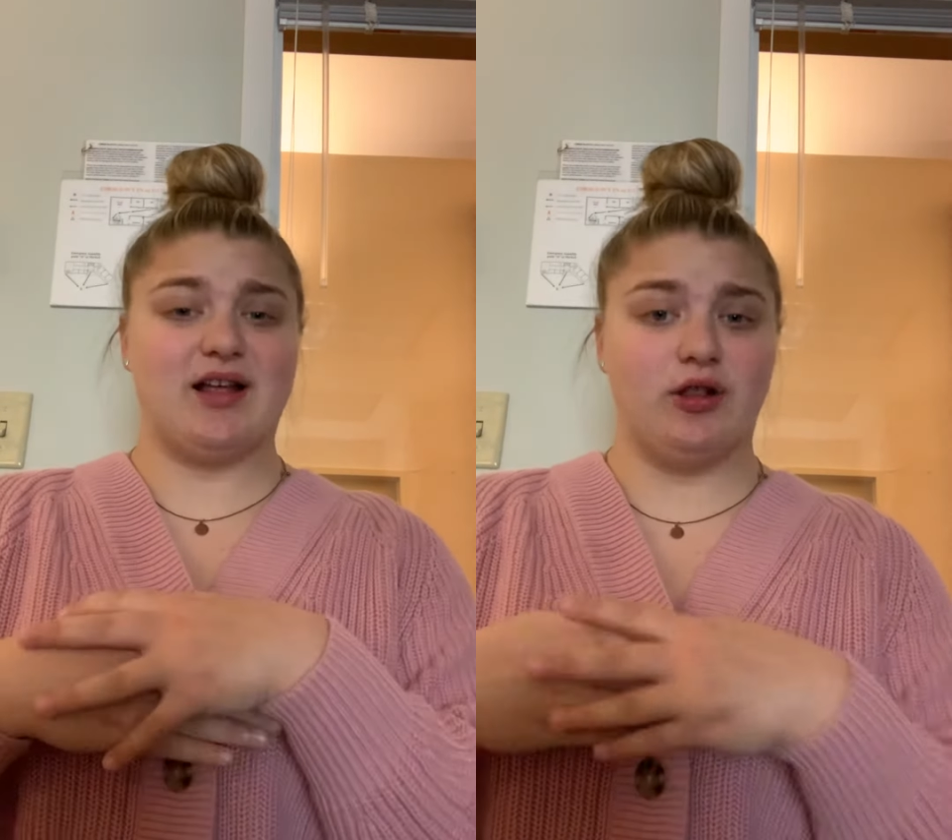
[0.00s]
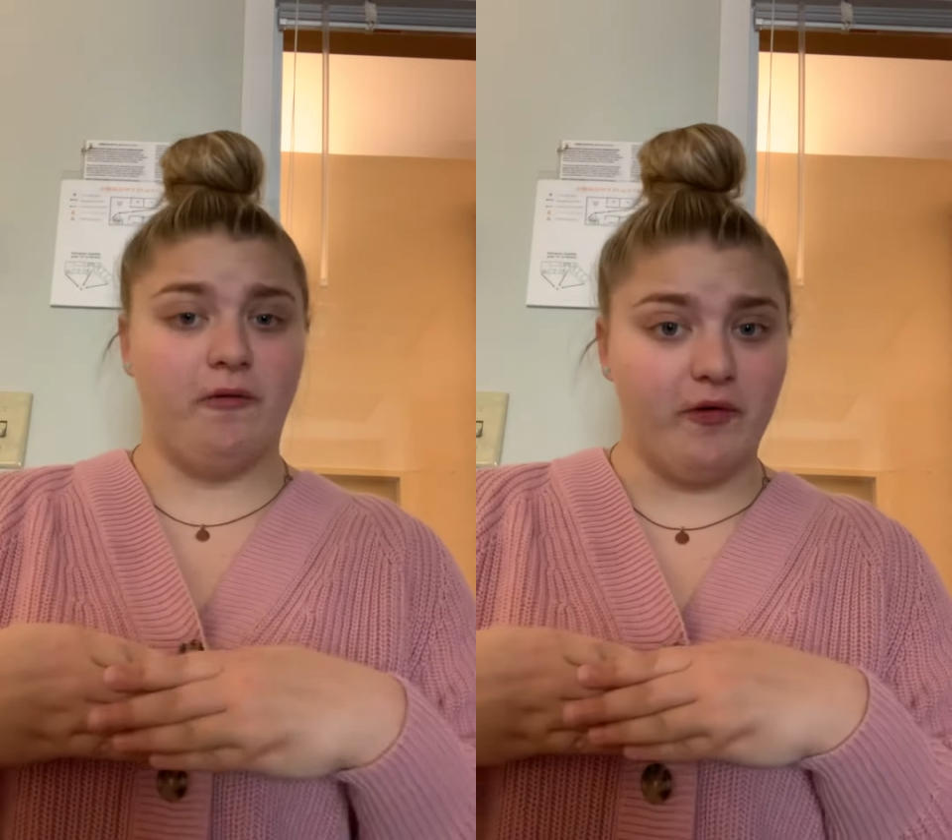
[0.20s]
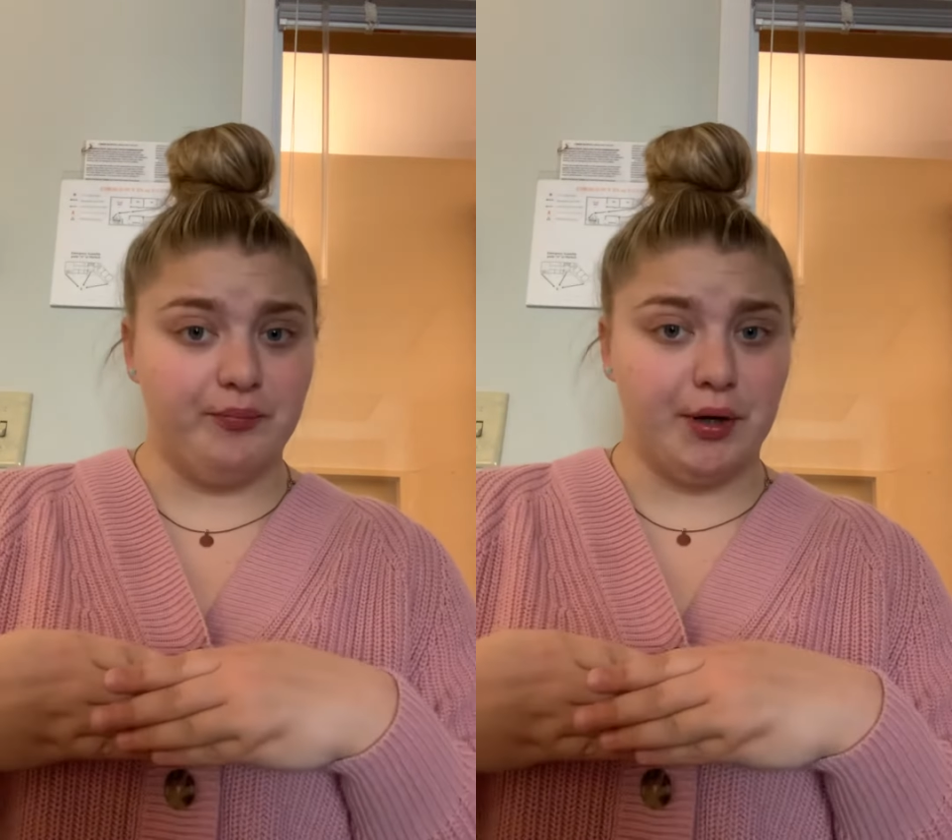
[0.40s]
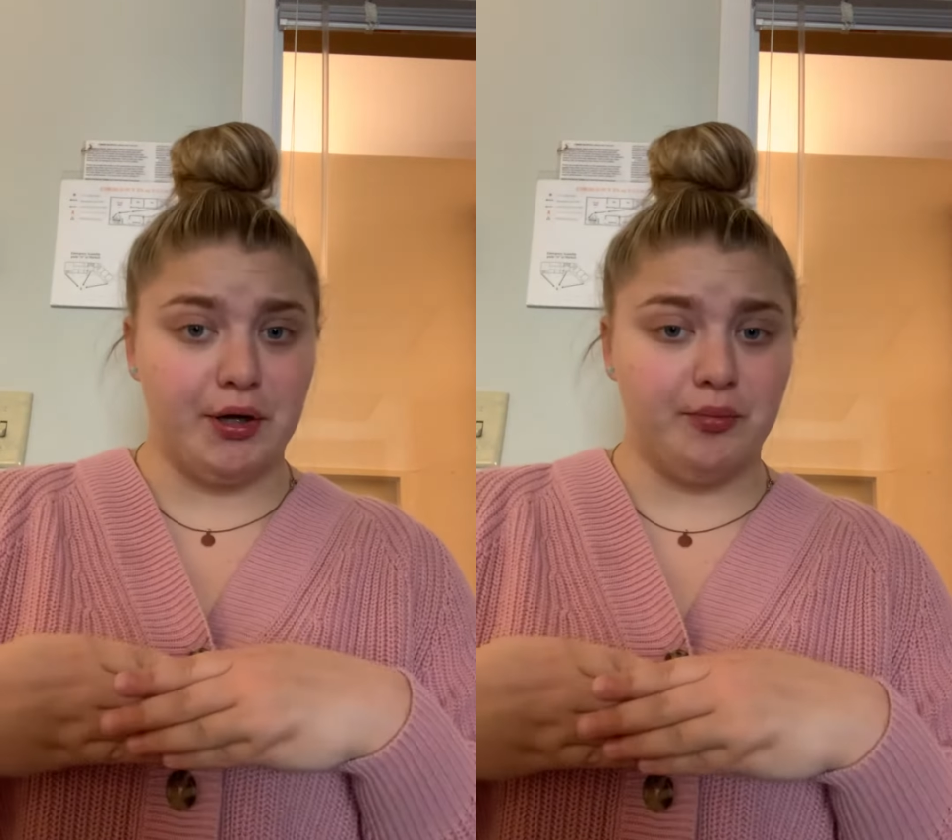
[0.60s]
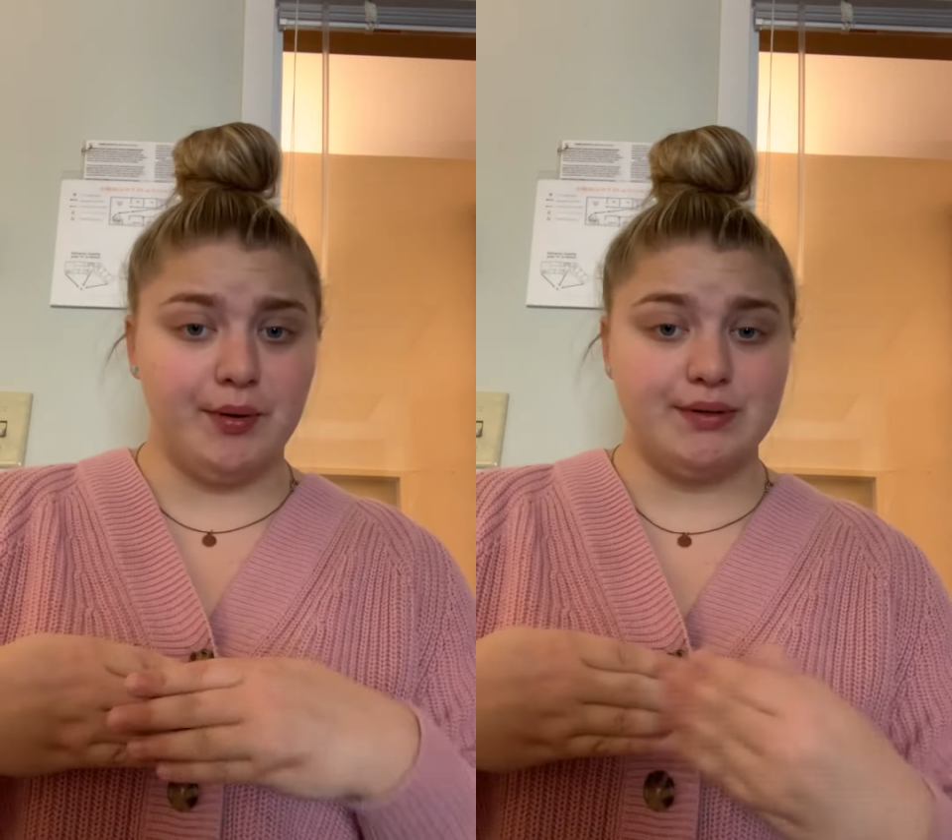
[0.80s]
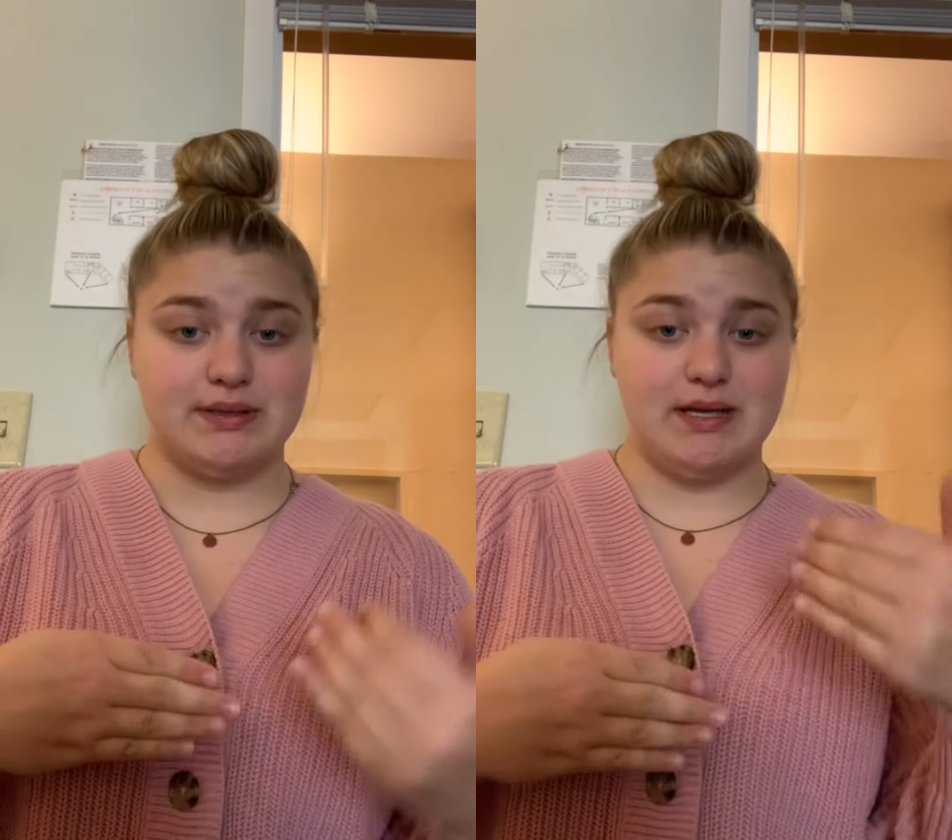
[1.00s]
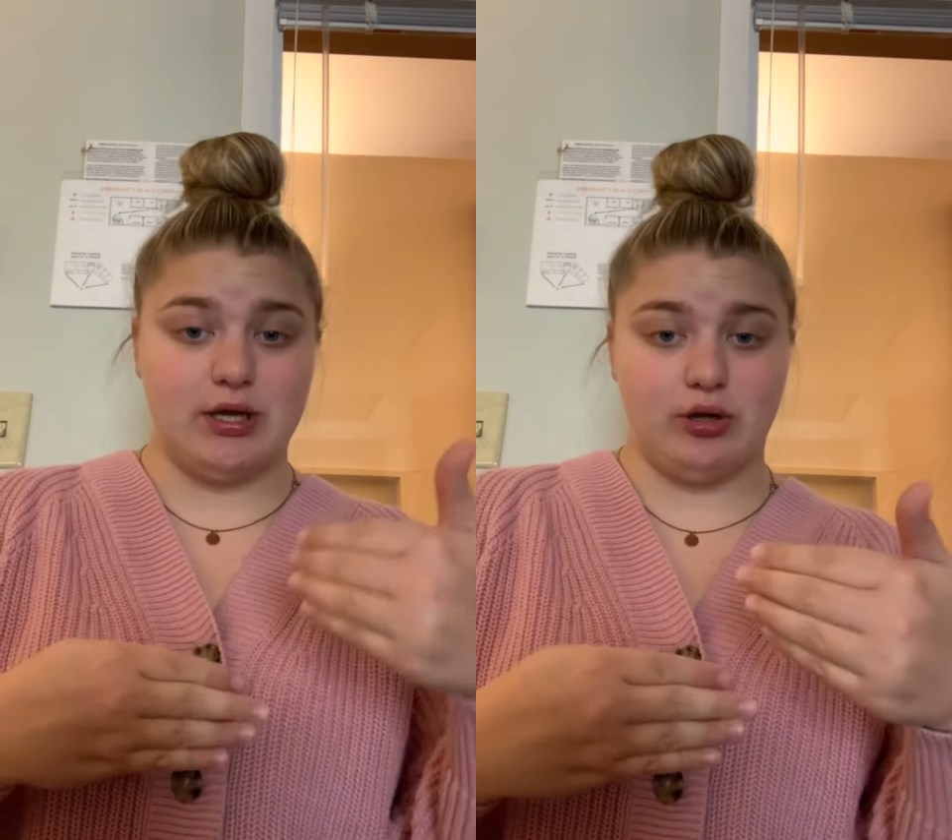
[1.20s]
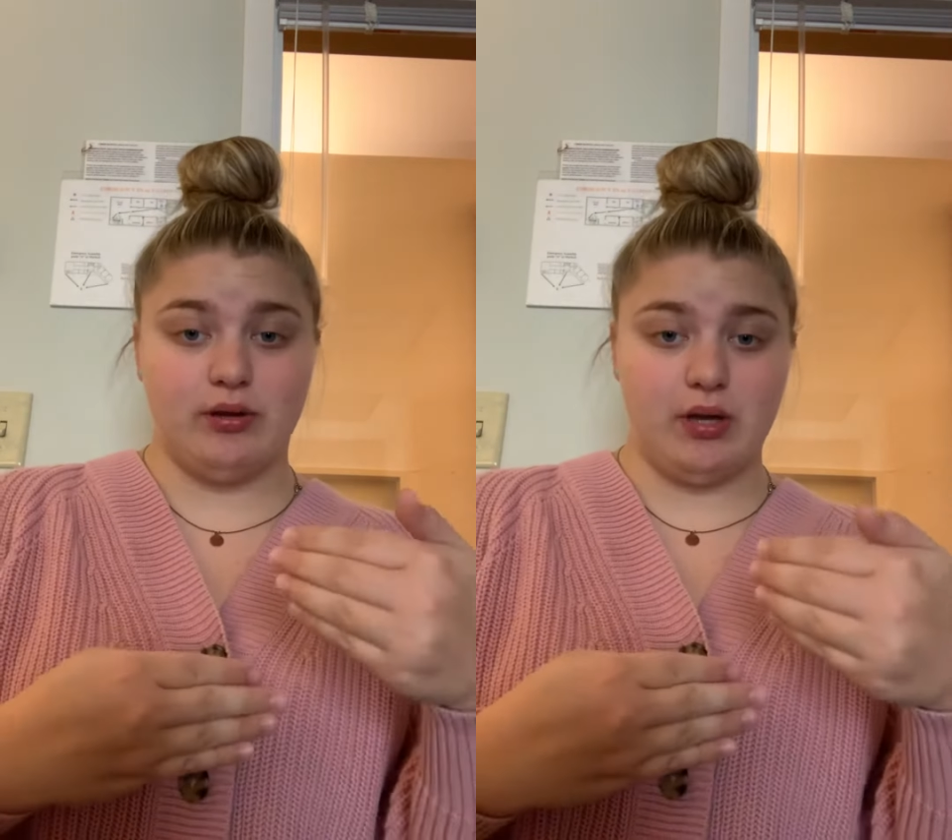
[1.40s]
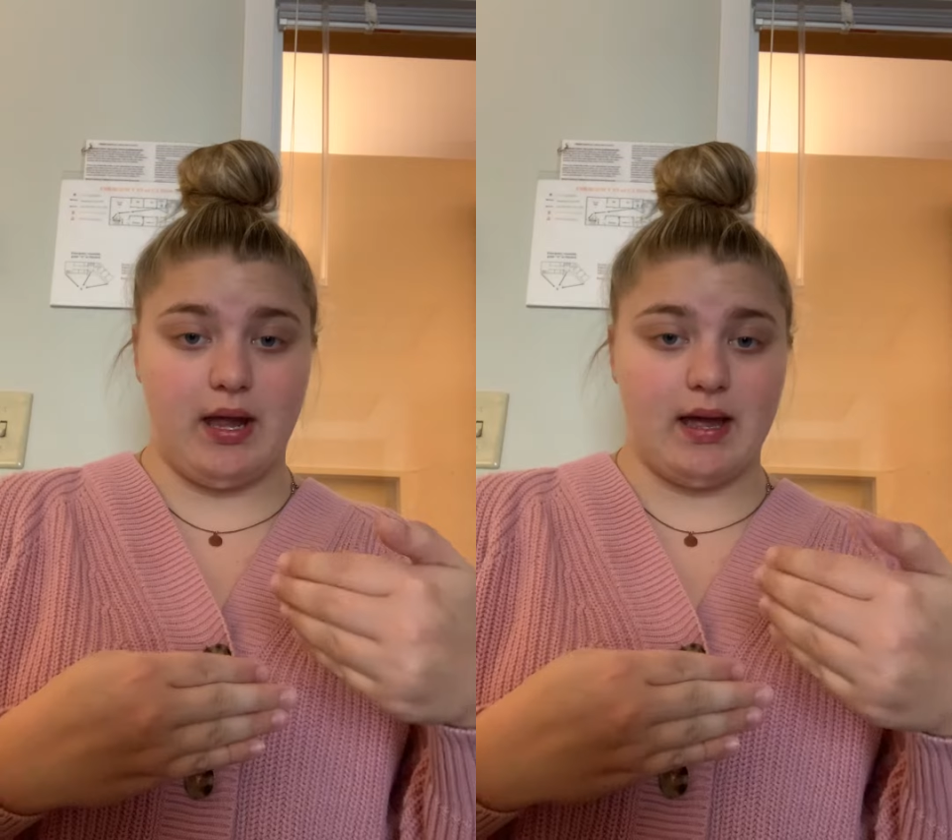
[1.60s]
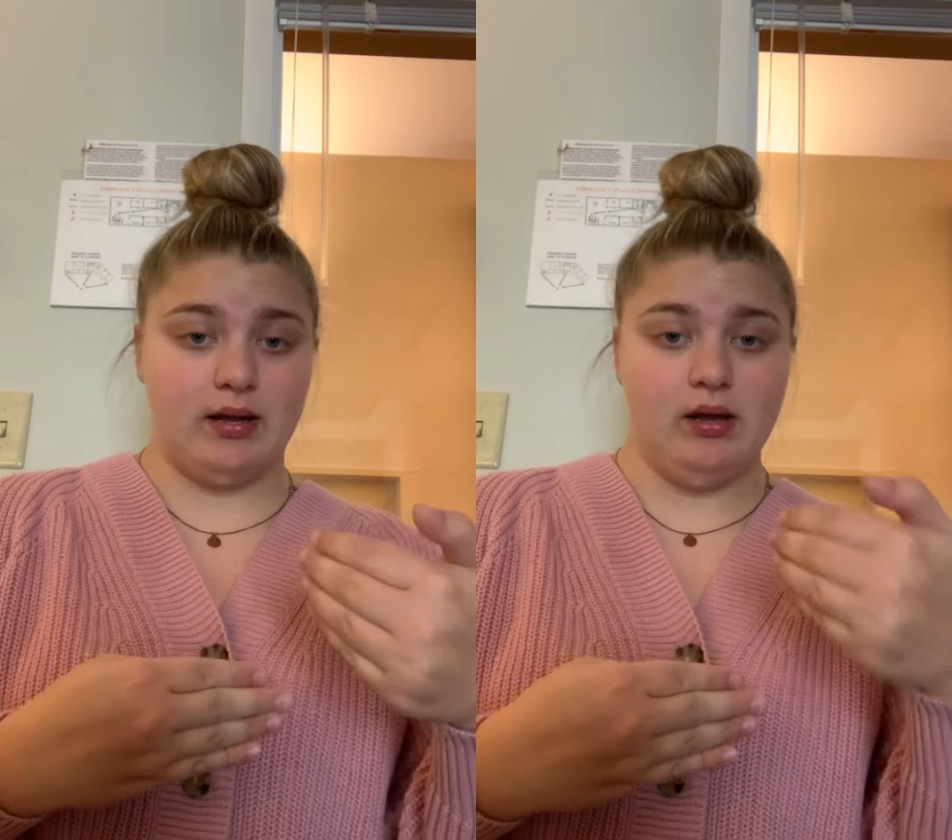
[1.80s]
a loaf of bread almost, and take your other
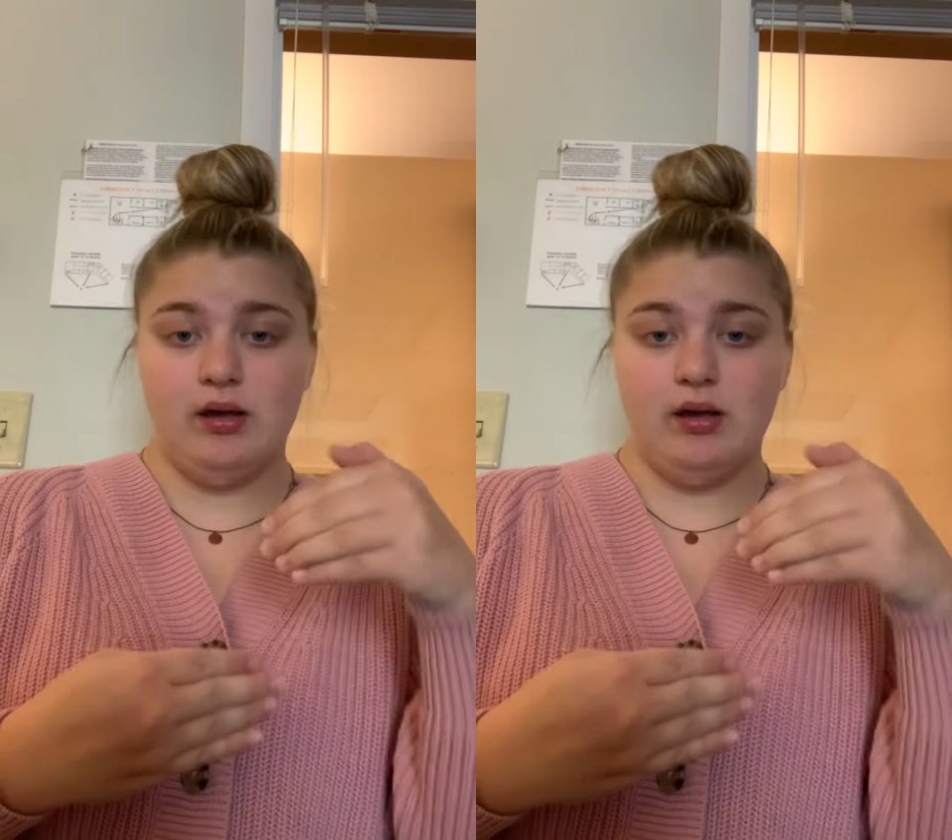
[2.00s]
hand,